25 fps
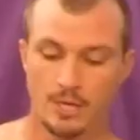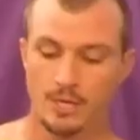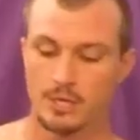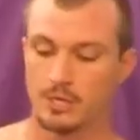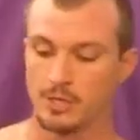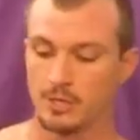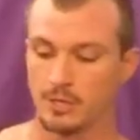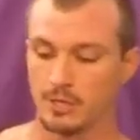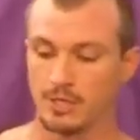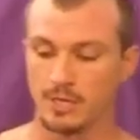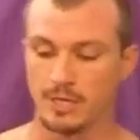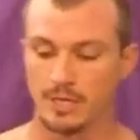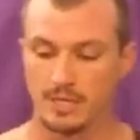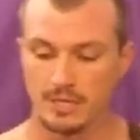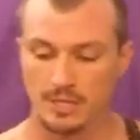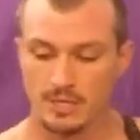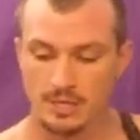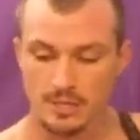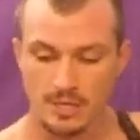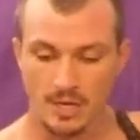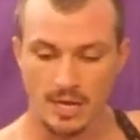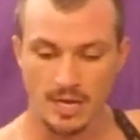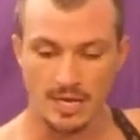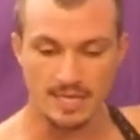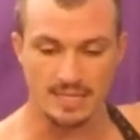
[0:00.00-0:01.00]
You're gonna
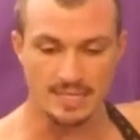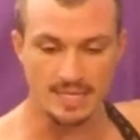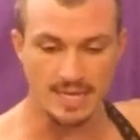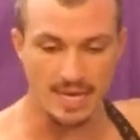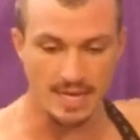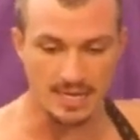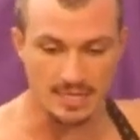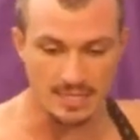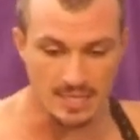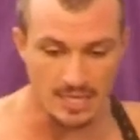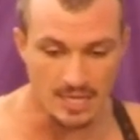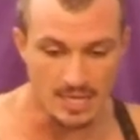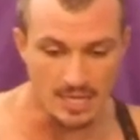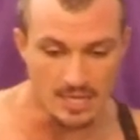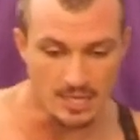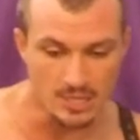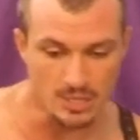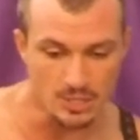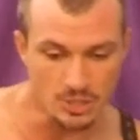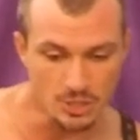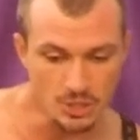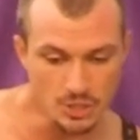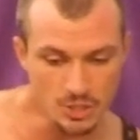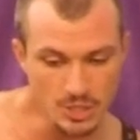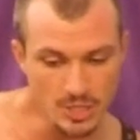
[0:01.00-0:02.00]
contact
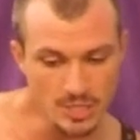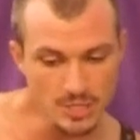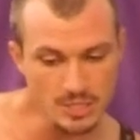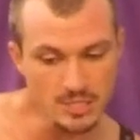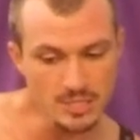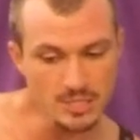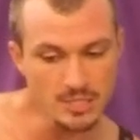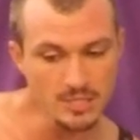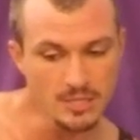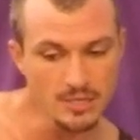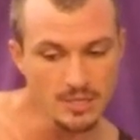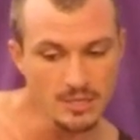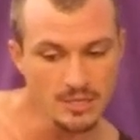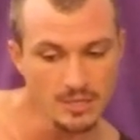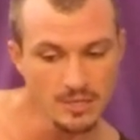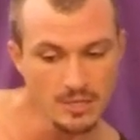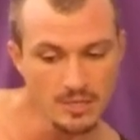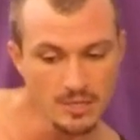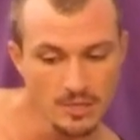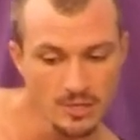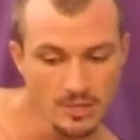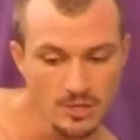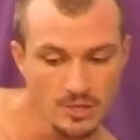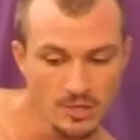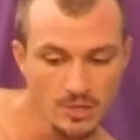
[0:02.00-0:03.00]
just
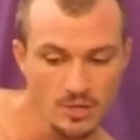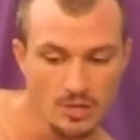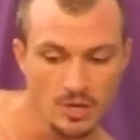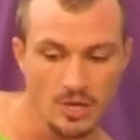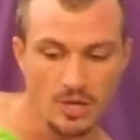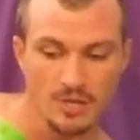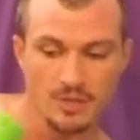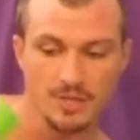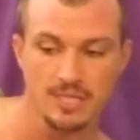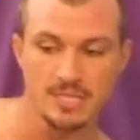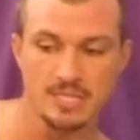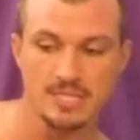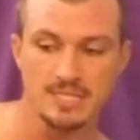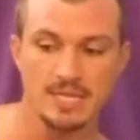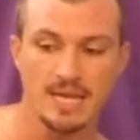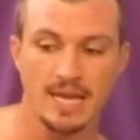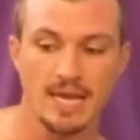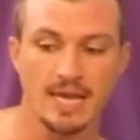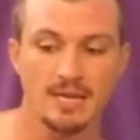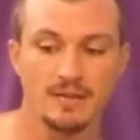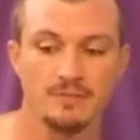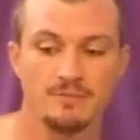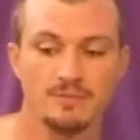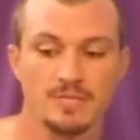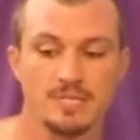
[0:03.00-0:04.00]
on the
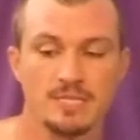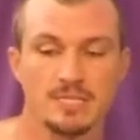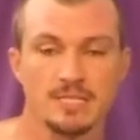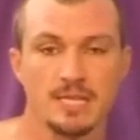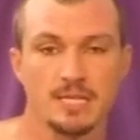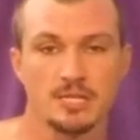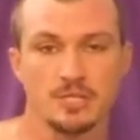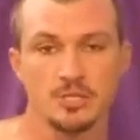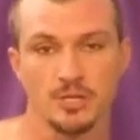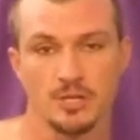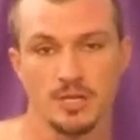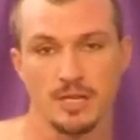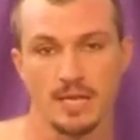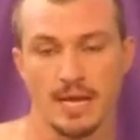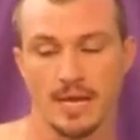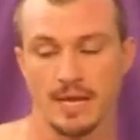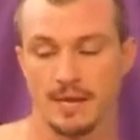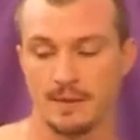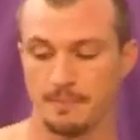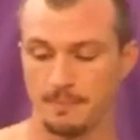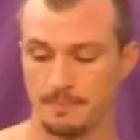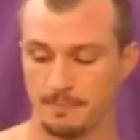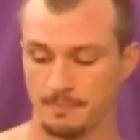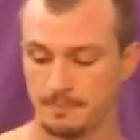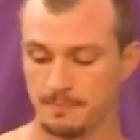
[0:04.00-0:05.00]
side of the center line.
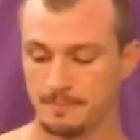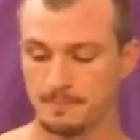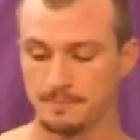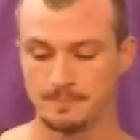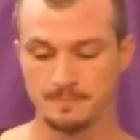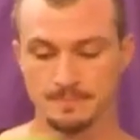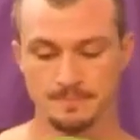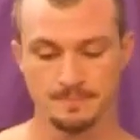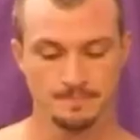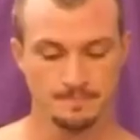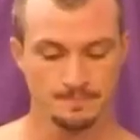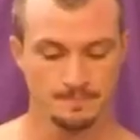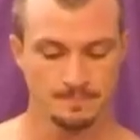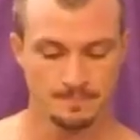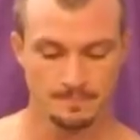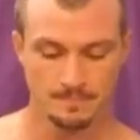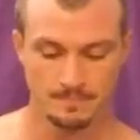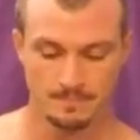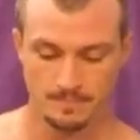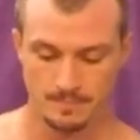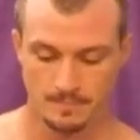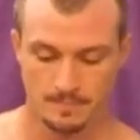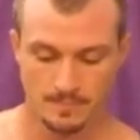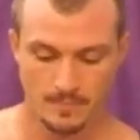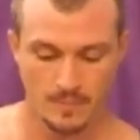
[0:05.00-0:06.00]

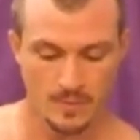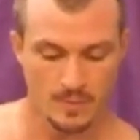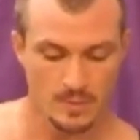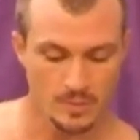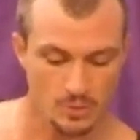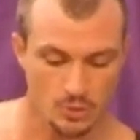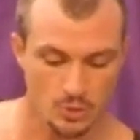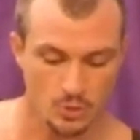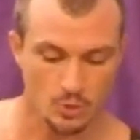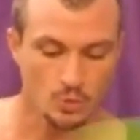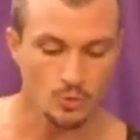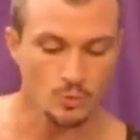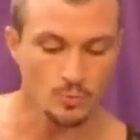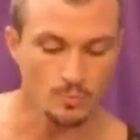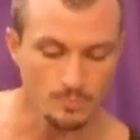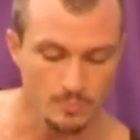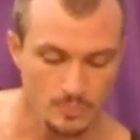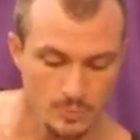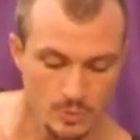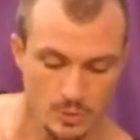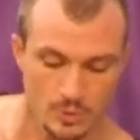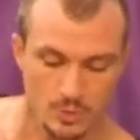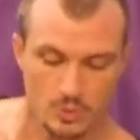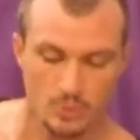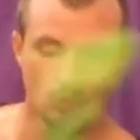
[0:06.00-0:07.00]
Scoop,
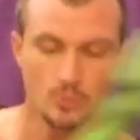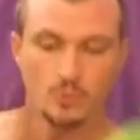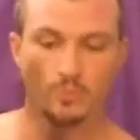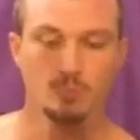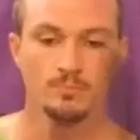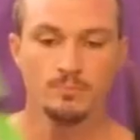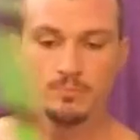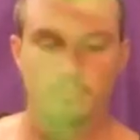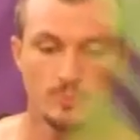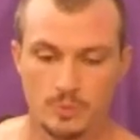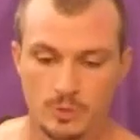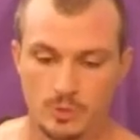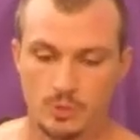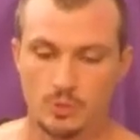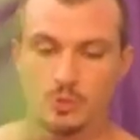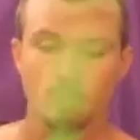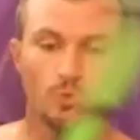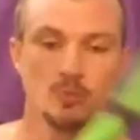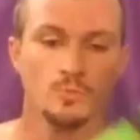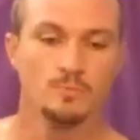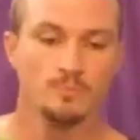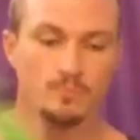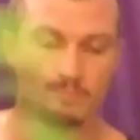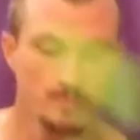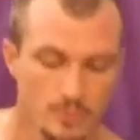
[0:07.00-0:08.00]
scoop,
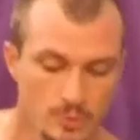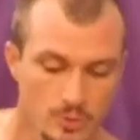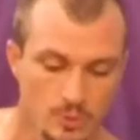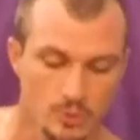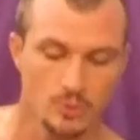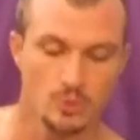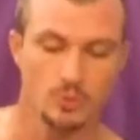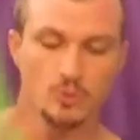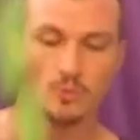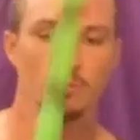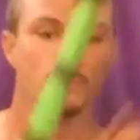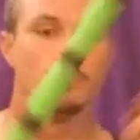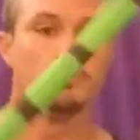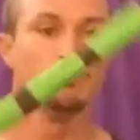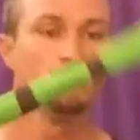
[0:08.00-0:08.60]
scoop, scoop.